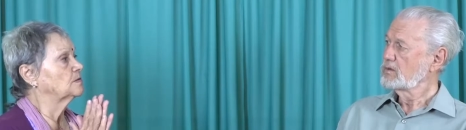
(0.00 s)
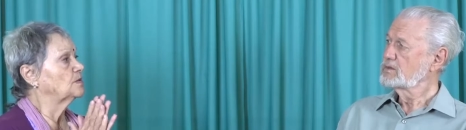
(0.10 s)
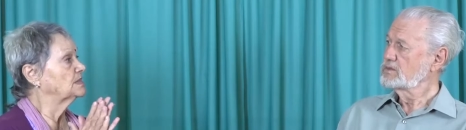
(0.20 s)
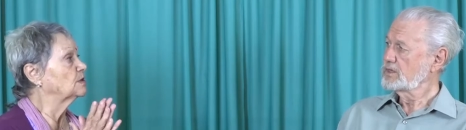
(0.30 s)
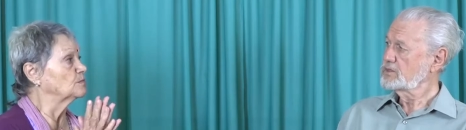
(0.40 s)

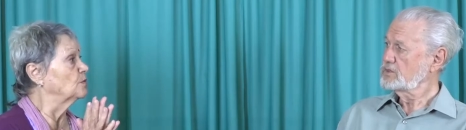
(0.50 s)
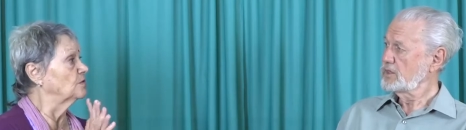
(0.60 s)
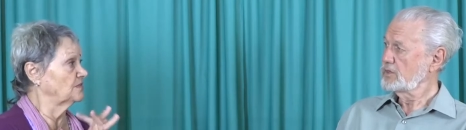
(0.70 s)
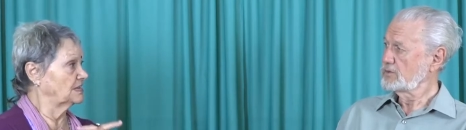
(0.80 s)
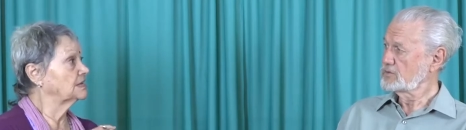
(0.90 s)
Speaker 1: without Six
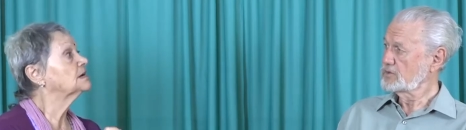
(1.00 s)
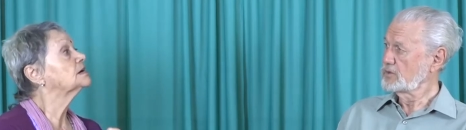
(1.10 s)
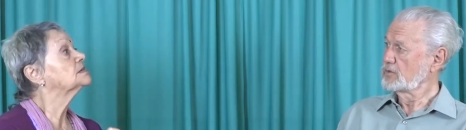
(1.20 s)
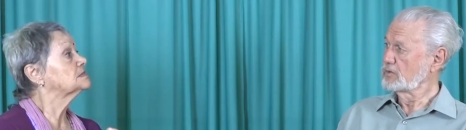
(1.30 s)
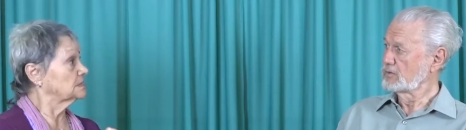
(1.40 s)
moving. Years
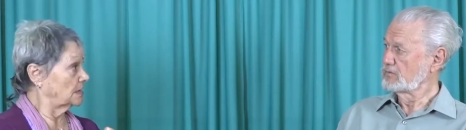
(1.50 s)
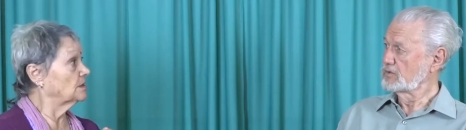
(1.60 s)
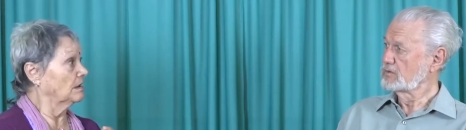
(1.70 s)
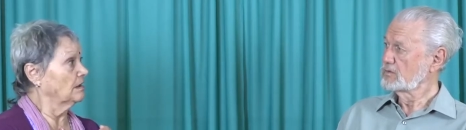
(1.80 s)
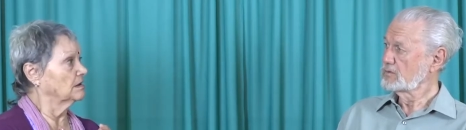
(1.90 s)
in
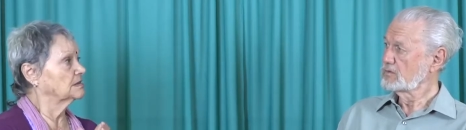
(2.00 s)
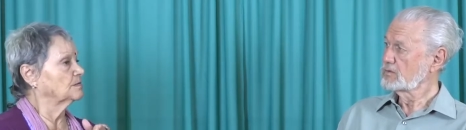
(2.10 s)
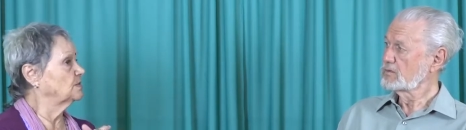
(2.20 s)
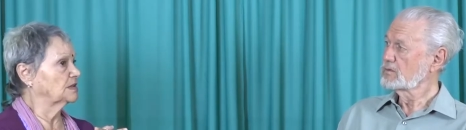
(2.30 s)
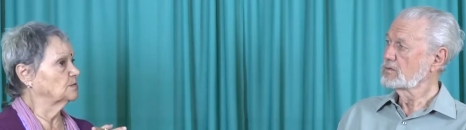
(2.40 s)
See, yeah,
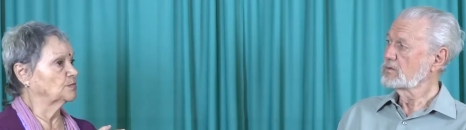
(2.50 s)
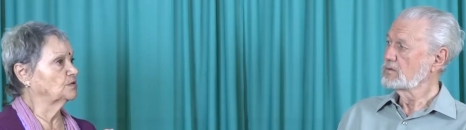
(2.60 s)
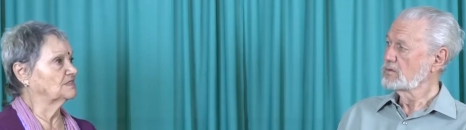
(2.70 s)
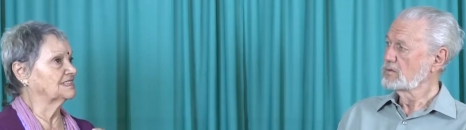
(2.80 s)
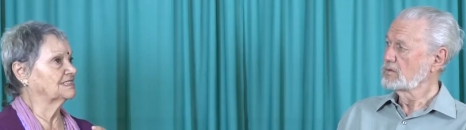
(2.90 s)
without
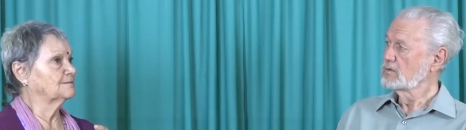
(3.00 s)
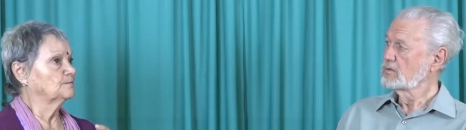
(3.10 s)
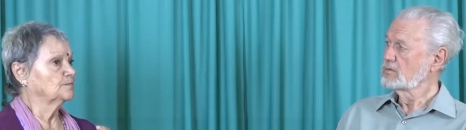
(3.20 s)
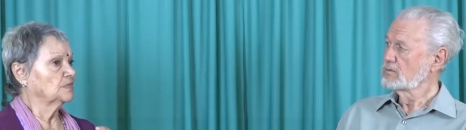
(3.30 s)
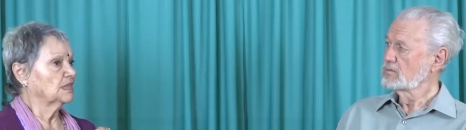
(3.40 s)
moving.
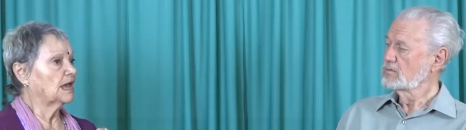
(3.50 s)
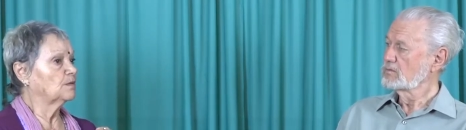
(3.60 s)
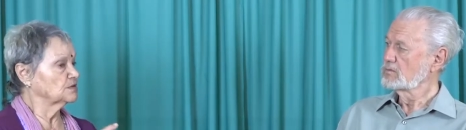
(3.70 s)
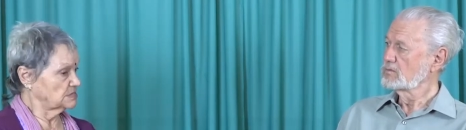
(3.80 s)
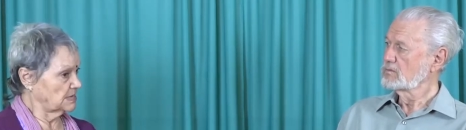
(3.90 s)
I
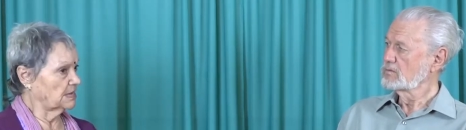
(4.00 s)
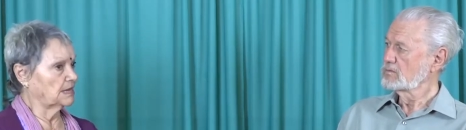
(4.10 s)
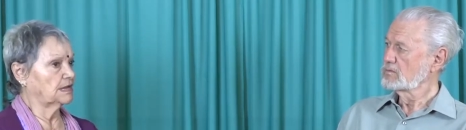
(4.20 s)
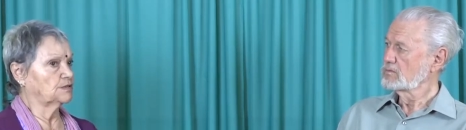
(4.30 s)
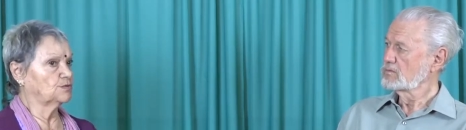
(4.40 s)
was
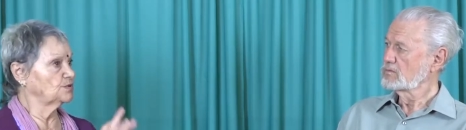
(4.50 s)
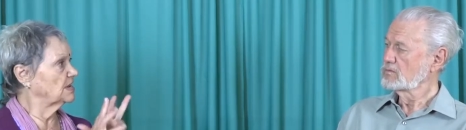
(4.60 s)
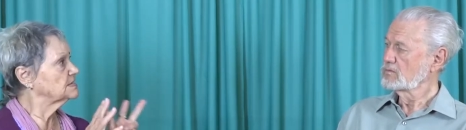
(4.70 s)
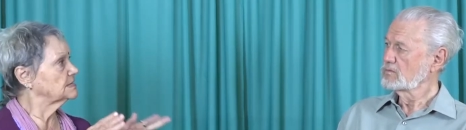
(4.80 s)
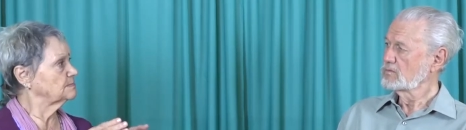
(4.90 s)
uh, two
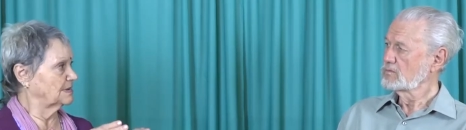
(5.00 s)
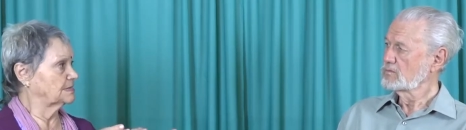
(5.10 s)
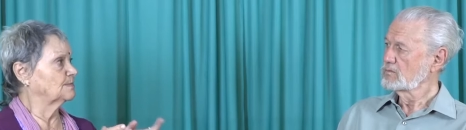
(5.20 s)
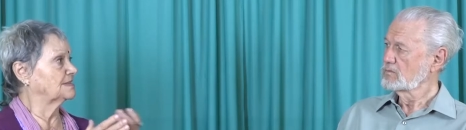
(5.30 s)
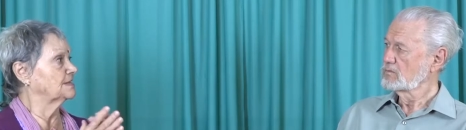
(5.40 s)
years in
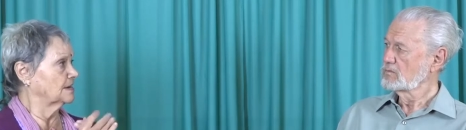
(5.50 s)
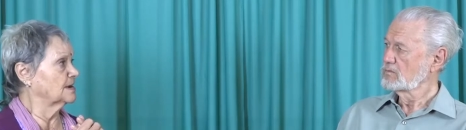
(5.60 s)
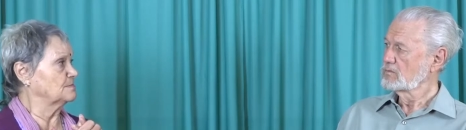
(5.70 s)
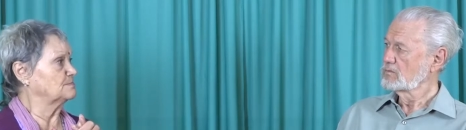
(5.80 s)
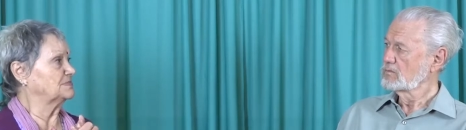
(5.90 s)
Matrimandir
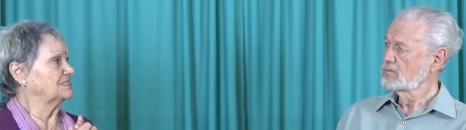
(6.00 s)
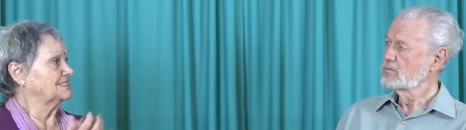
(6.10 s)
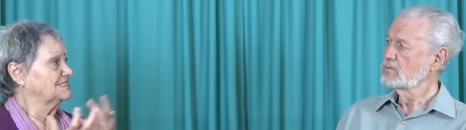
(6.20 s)
camp,